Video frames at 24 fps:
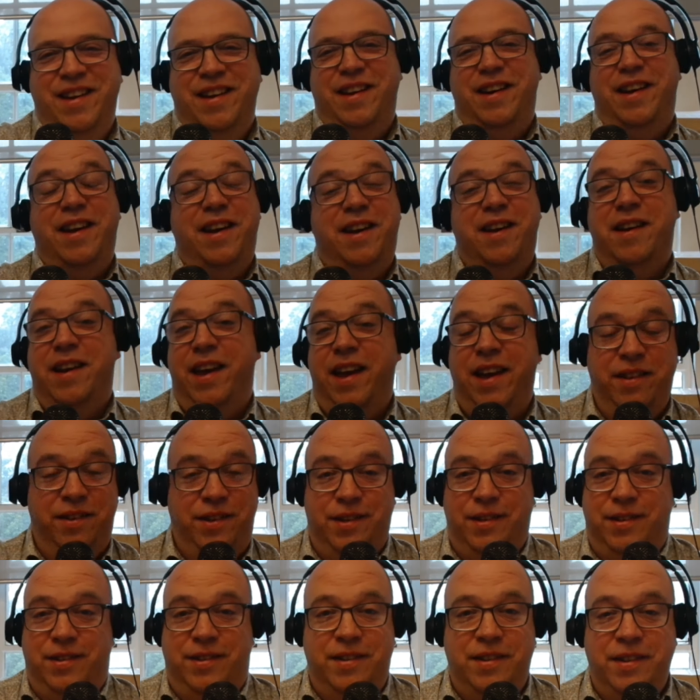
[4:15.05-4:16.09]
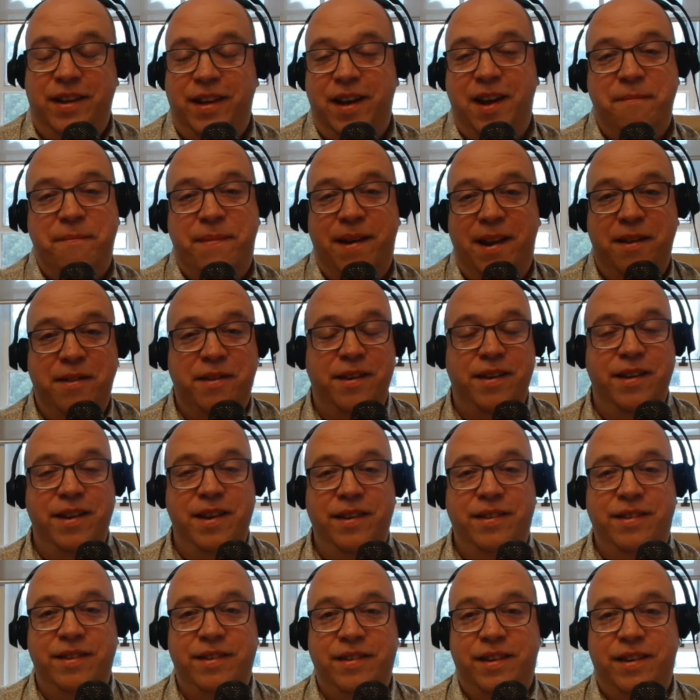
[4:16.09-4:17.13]
uh, it just doesn't get better than
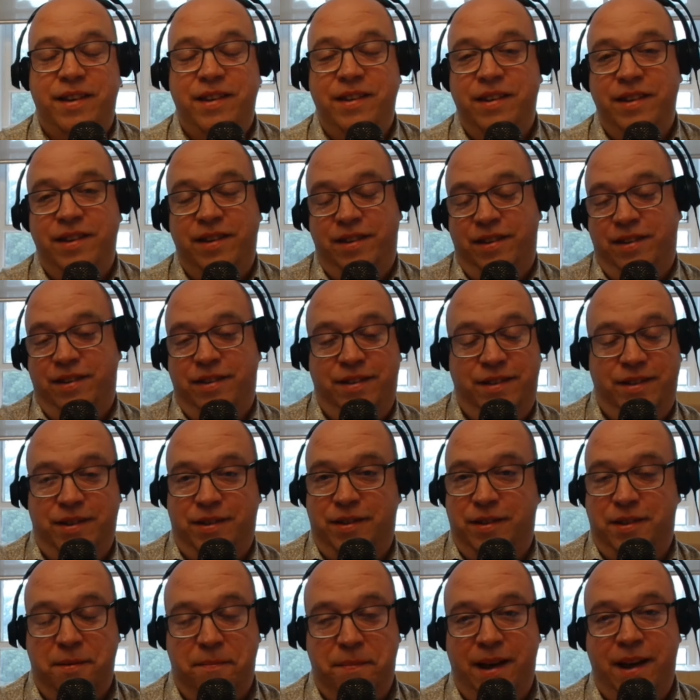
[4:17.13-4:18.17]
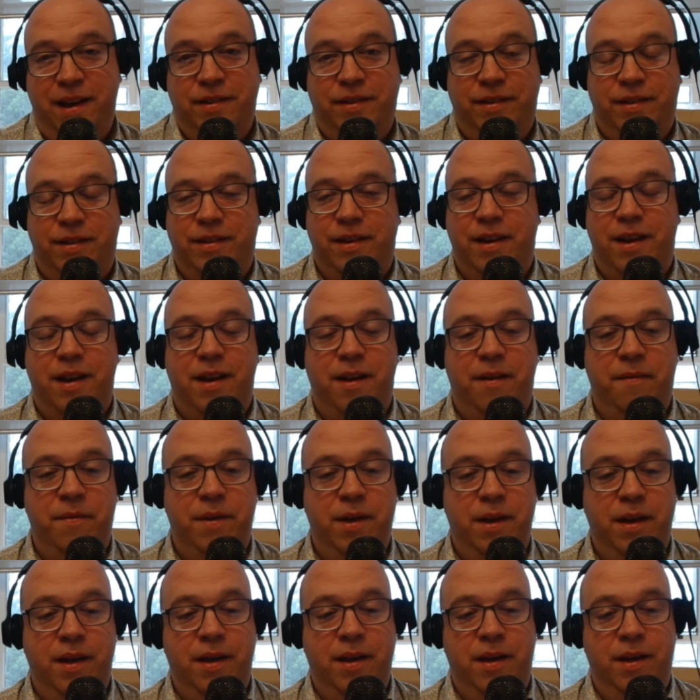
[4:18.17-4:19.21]
this, does it? This is just the best. Um,
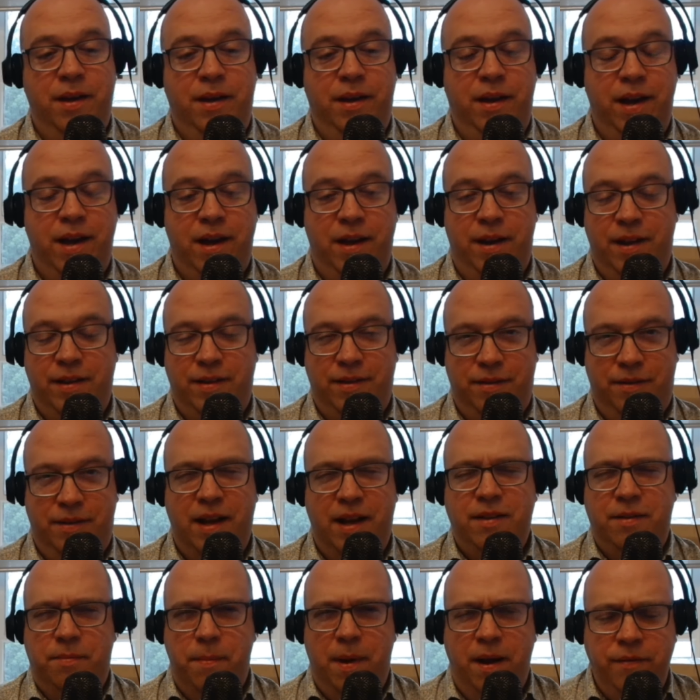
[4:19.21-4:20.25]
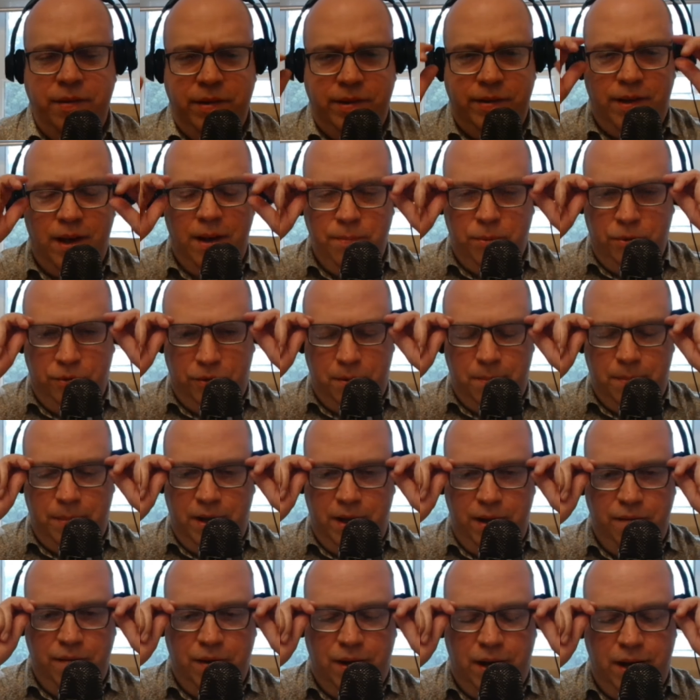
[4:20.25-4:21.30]
yeah, that's that's Mavis Staples, I
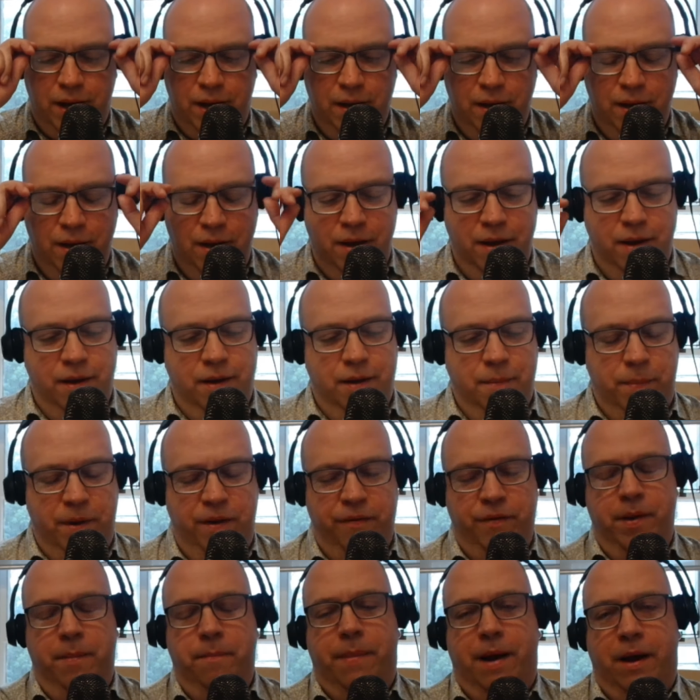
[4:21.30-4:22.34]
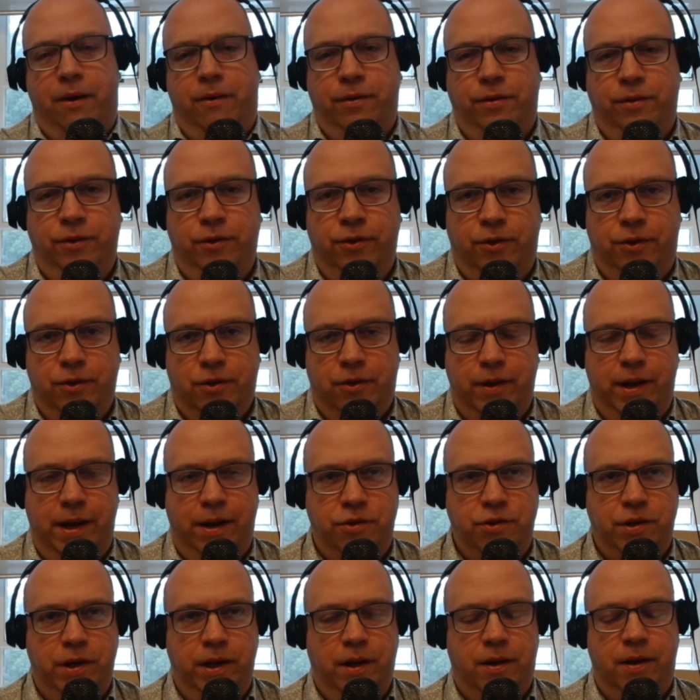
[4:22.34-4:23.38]
believe. I bit of an embarrassing story
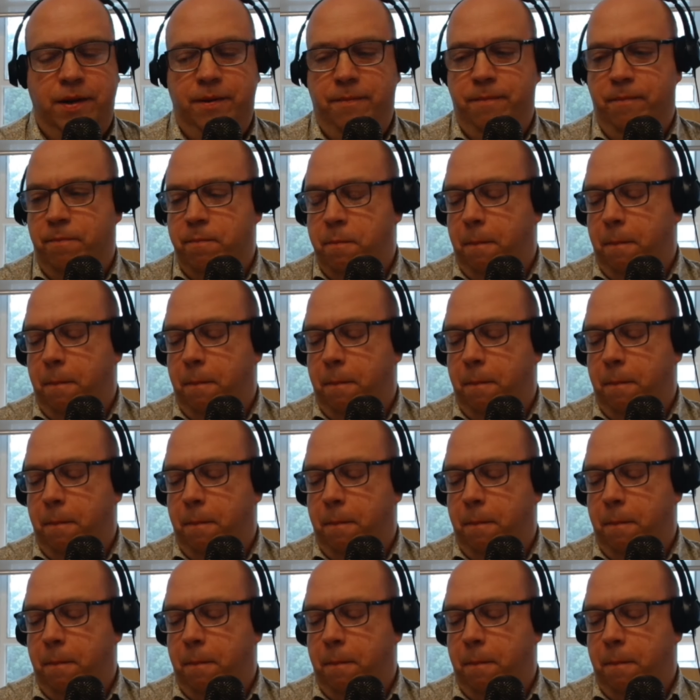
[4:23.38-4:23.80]
actually. I'm